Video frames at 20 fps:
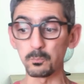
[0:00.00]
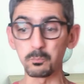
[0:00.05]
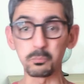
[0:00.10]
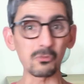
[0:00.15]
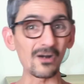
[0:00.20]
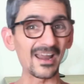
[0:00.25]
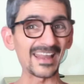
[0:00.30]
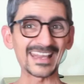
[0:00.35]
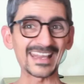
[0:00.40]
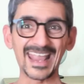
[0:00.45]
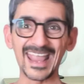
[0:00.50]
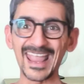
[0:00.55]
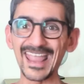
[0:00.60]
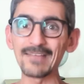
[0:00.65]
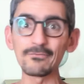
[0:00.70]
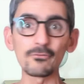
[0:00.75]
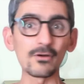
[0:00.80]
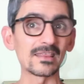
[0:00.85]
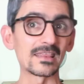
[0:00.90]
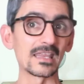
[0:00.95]
break
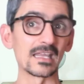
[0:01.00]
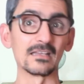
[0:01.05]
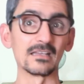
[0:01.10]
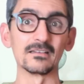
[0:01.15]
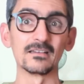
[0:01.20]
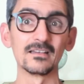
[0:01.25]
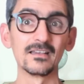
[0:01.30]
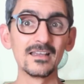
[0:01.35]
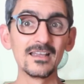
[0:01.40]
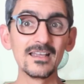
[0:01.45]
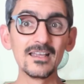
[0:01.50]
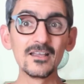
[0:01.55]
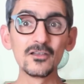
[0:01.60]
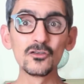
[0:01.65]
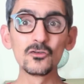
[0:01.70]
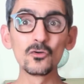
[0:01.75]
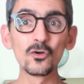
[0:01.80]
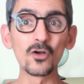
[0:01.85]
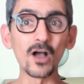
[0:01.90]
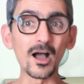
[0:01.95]
everything
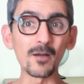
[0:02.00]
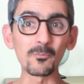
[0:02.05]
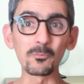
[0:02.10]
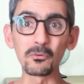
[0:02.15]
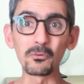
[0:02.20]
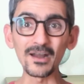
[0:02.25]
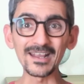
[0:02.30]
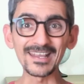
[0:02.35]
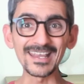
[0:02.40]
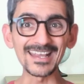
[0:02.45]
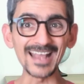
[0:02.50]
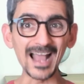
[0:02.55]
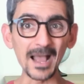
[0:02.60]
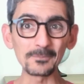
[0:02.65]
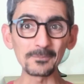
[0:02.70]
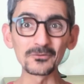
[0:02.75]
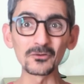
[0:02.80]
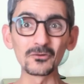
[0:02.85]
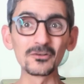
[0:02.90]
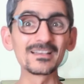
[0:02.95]
you are breaking
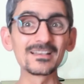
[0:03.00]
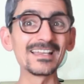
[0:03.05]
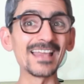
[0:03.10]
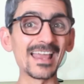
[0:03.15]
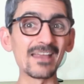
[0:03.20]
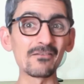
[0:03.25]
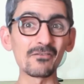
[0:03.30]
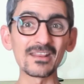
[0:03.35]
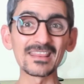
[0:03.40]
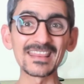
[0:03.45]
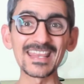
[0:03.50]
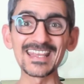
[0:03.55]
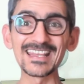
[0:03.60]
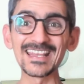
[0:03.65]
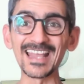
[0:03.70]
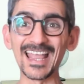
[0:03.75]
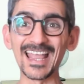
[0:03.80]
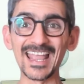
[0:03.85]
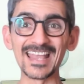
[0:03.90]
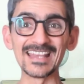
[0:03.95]
absolutely
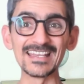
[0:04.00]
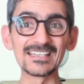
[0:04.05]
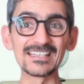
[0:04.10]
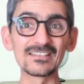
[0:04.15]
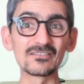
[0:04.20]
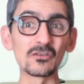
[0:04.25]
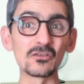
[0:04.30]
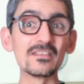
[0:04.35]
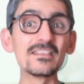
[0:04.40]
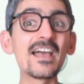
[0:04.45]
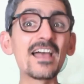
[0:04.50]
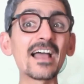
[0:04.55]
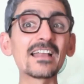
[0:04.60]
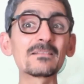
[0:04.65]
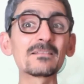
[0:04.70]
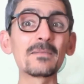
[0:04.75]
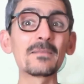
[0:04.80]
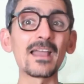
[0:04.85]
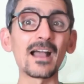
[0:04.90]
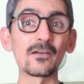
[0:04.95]
everything and it's a
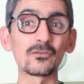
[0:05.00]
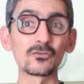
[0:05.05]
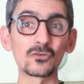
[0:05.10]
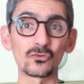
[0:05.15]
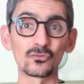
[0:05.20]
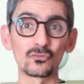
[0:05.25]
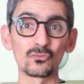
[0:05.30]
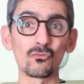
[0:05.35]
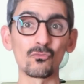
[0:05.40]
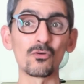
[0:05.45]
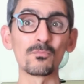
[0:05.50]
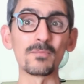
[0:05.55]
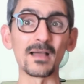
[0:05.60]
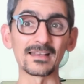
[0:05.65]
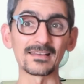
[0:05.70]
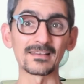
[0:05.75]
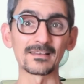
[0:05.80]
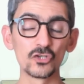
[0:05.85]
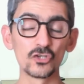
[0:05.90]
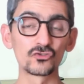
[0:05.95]
nightmare after to roll
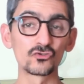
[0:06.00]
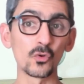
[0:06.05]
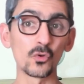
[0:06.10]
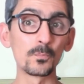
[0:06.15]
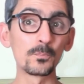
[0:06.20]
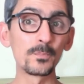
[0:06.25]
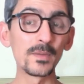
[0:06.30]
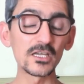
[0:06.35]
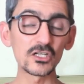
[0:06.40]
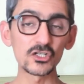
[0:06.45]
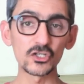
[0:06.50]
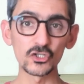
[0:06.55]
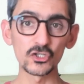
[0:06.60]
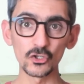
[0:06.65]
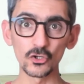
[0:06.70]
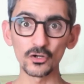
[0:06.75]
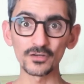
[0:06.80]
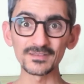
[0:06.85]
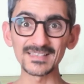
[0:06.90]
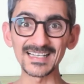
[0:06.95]
back. So be
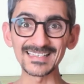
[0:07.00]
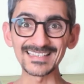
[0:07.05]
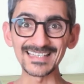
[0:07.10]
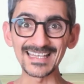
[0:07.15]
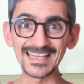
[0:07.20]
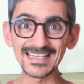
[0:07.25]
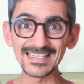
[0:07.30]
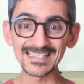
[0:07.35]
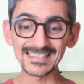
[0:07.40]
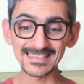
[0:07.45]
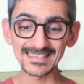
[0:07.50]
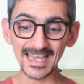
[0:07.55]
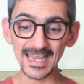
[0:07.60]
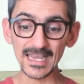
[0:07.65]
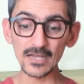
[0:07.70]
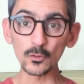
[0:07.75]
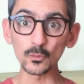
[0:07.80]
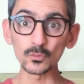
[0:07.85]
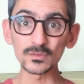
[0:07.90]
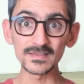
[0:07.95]
sure that he
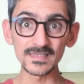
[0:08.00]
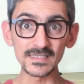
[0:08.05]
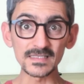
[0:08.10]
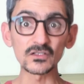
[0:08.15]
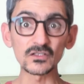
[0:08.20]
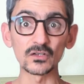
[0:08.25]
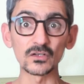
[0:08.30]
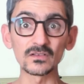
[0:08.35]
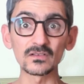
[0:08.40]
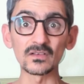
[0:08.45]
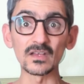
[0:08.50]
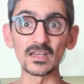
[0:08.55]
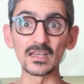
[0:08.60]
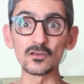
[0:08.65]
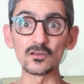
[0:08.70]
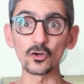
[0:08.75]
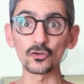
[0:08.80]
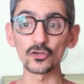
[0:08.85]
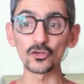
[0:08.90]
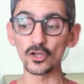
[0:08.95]
stay consistent
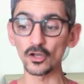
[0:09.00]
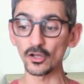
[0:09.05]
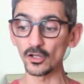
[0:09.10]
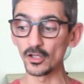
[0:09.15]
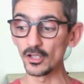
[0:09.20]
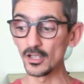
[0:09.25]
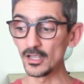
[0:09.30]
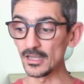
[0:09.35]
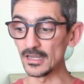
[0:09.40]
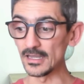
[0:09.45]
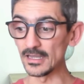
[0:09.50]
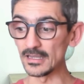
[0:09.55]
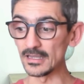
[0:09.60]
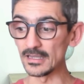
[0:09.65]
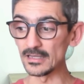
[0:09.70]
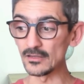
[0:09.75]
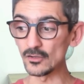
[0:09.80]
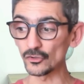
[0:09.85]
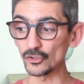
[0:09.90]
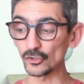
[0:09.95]
in order,
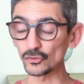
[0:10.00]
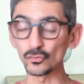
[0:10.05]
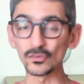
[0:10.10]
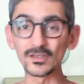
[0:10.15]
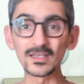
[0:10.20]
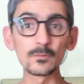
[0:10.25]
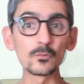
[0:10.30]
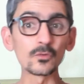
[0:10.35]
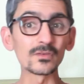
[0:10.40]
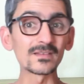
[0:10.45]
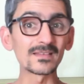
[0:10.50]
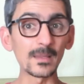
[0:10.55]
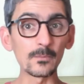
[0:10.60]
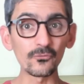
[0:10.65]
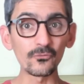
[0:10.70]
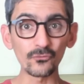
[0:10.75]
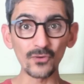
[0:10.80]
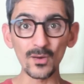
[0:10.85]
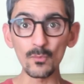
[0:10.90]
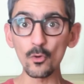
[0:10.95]
in order to keep the
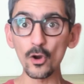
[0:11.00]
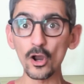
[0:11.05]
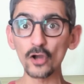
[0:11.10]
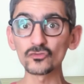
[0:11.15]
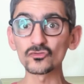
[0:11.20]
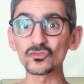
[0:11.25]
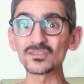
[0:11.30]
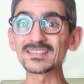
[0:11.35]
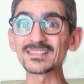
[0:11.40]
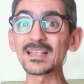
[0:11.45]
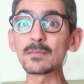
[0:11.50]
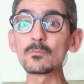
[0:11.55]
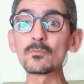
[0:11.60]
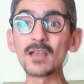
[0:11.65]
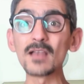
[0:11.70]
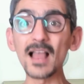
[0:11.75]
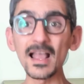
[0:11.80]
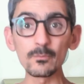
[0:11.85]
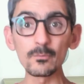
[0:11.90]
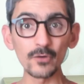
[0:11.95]
same framework, the
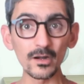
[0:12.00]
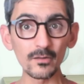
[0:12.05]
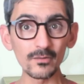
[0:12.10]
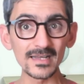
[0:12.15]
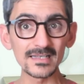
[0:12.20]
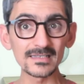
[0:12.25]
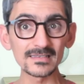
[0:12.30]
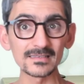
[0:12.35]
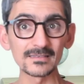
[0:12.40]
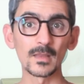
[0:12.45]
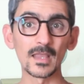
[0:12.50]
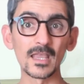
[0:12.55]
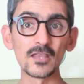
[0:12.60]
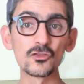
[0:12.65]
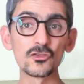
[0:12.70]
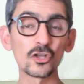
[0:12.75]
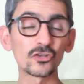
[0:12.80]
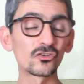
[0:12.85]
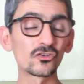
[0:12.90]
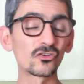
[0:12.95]
same libraries
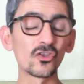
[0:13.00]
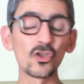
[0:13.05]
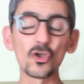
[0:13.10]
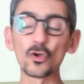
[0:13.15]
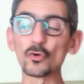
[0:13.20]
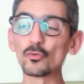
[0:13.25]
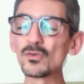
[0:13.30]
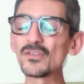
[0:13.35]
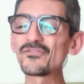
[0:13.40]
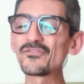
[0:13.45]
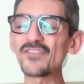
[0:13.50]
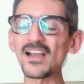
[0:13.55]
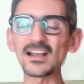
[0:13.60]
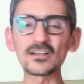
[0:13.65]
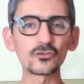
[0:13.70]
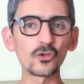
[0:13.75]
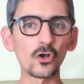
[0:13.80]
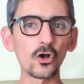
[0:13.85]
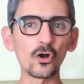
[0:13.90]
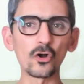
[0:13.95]
and not
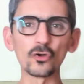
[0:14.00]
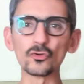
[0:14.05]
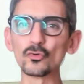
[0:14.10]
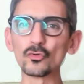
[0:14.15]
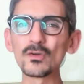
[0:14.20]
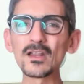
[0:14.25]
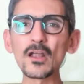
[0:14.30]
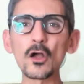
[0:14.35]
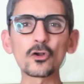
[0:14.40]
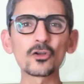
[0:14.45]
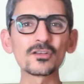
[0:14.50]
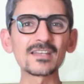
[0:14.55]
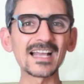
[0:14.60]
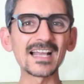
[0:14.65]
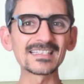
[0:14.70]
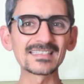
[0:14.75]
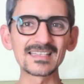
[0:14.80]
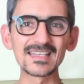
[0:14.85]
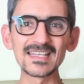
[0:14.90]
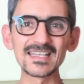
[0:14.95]
refactor and
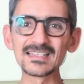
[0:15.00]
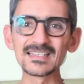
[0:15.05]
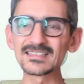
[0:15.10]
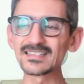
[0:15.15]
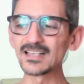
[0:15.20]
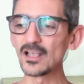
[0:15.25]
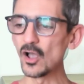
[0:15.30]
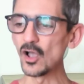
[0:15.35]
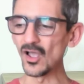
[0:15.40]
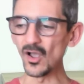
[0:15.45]
reorganize things